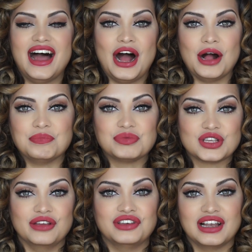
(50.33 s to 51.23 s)

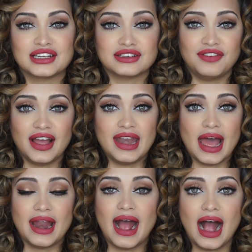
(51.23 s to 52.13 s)
So if you'd like to find
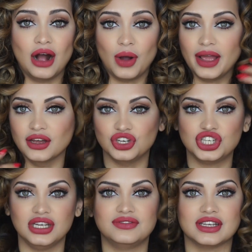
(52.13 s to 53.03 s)
out how I
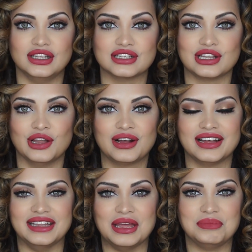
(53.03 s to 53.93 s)
achieved this look,
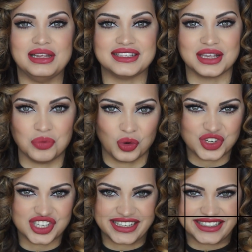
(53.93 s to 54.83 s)
then please keep
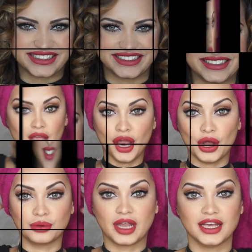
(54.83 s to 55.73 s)
watching.
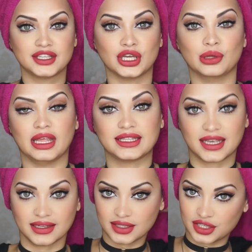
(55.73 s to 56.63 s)
Okay, so let's
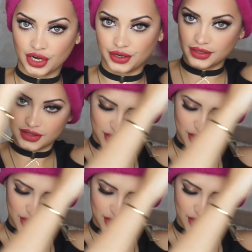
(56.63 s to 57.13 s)
get started.